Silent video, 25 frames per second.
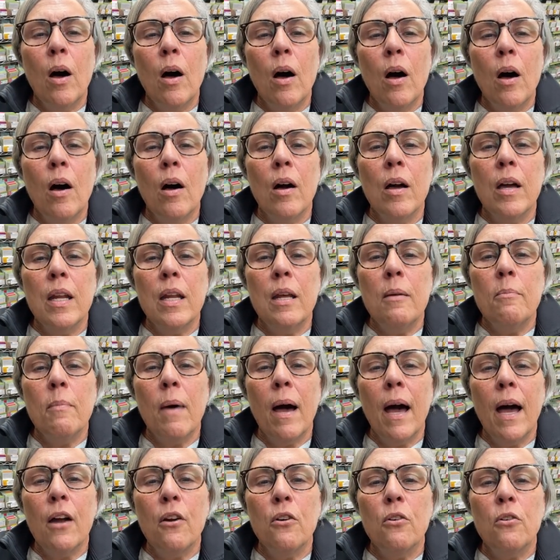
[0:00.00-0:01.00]
Mahogany
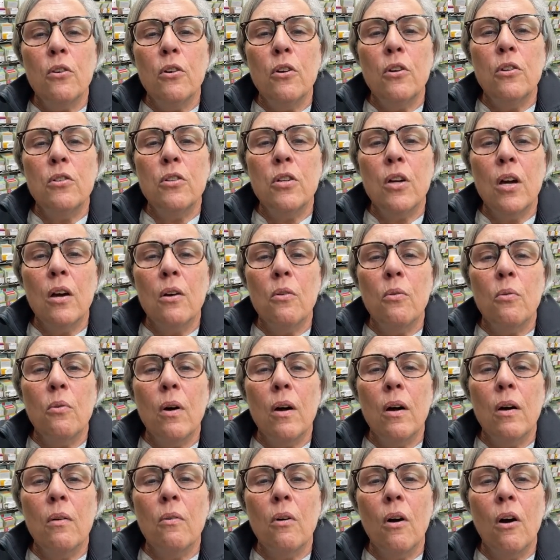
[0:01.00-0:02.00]
mine grew
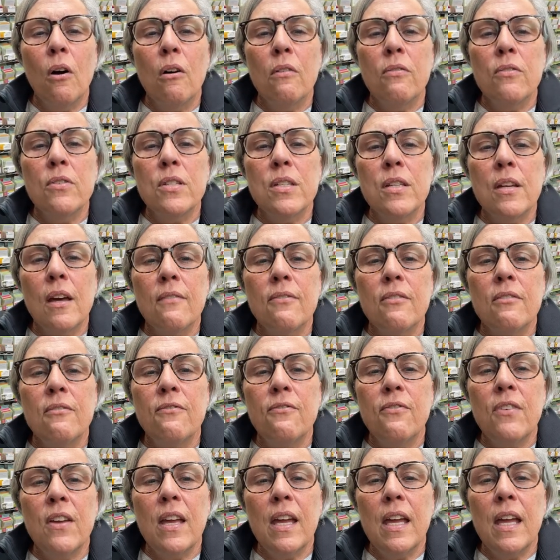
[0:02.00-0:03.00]
to over
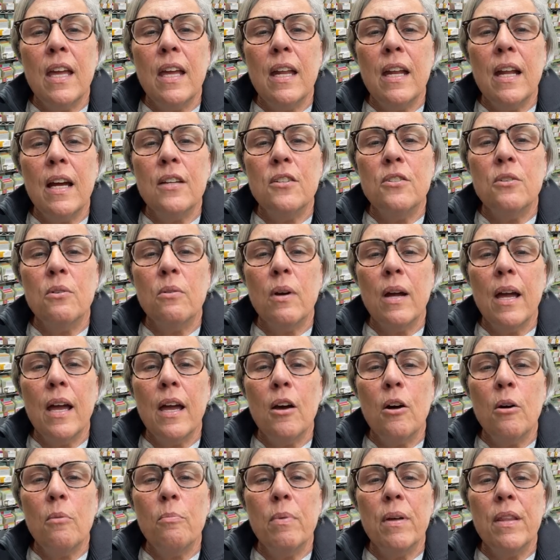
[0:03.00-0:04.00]
seven feet. I
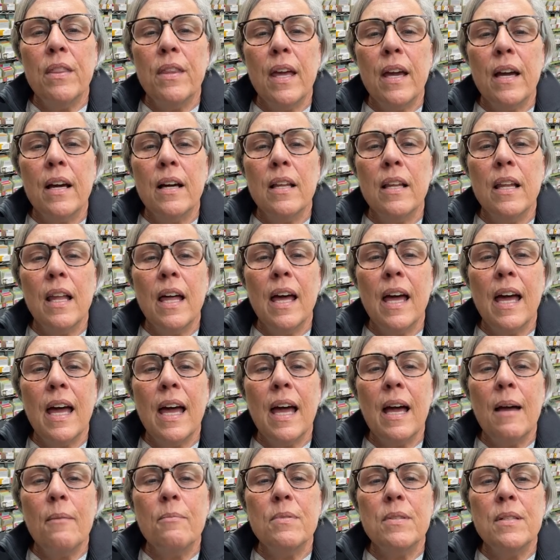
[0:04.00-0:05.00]
derailed, but they
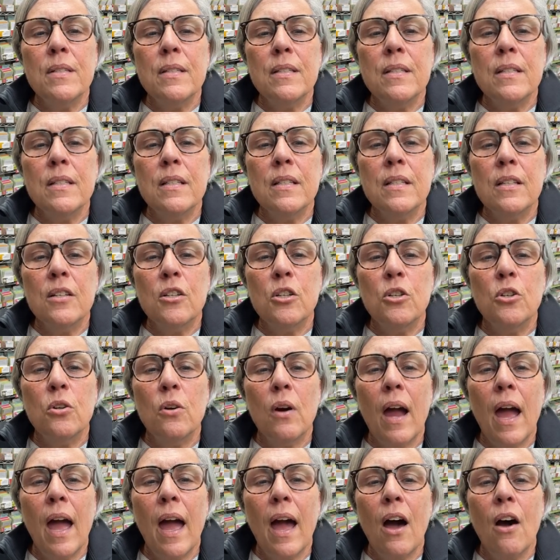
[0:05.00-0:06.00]
collapsed.
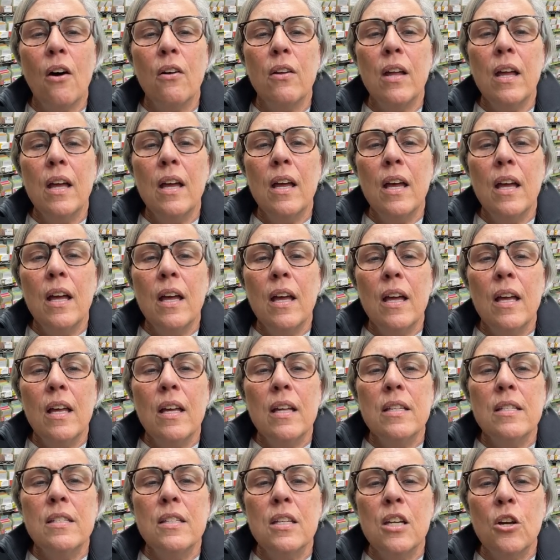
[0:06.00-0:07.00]
Crowd.
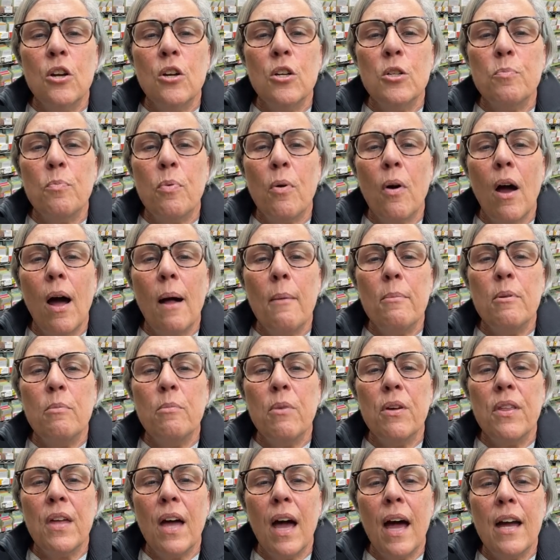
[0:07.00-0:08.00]
Serious
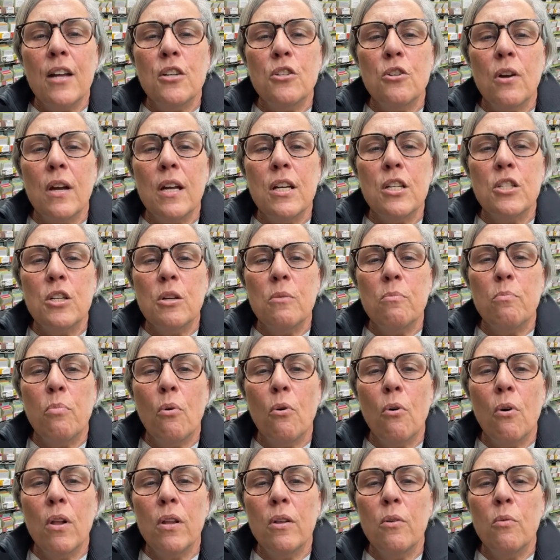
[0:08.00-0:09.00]
problem with
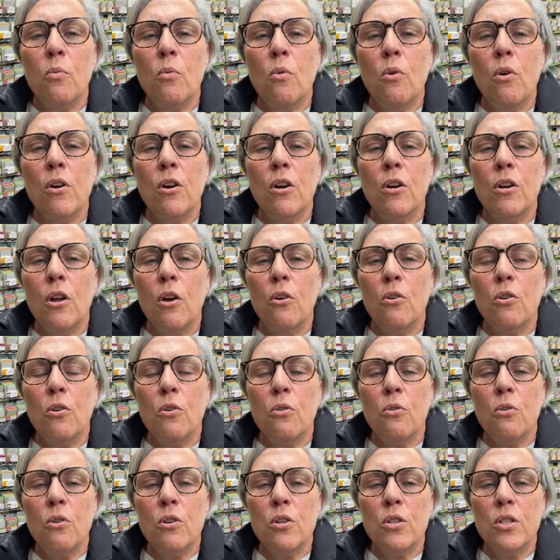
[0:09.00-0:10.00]
hydration, boiling water, no
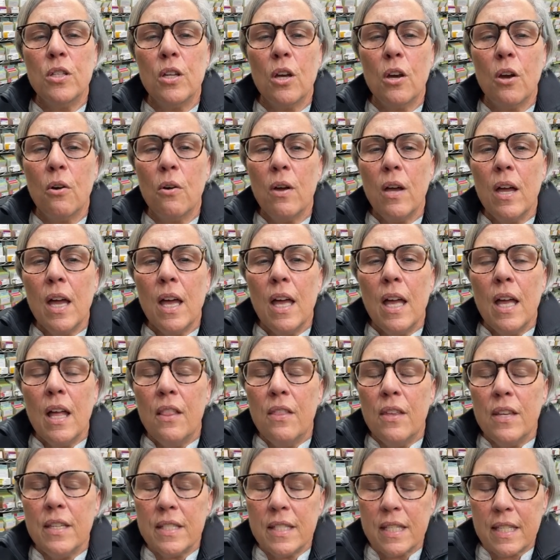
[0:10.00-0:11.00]
cooler. So,
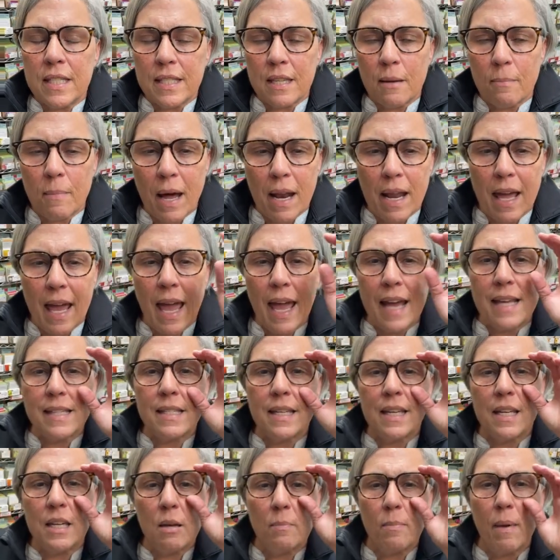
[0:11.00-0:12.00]
this is somebody
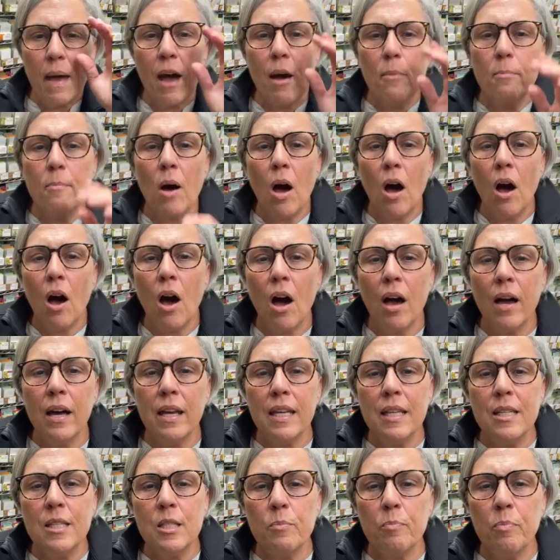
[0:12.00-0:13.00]
asking about
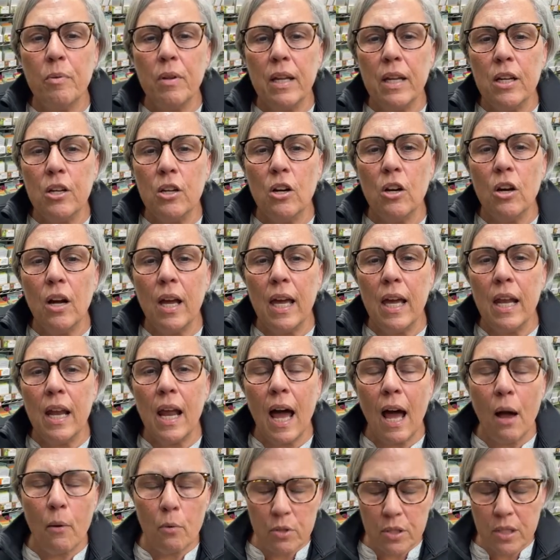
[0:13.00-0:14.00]
mahogany splendor,
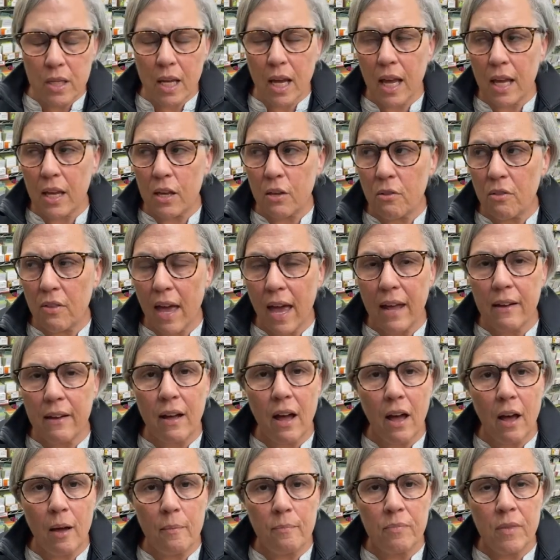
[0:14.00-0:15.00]
and I will tell you
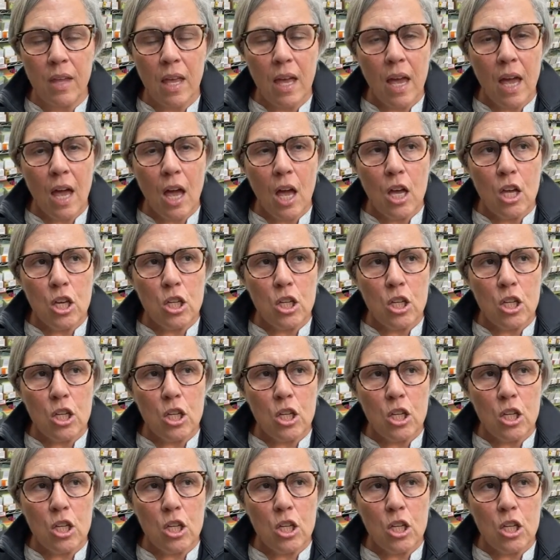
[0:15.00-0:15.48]
that. Um,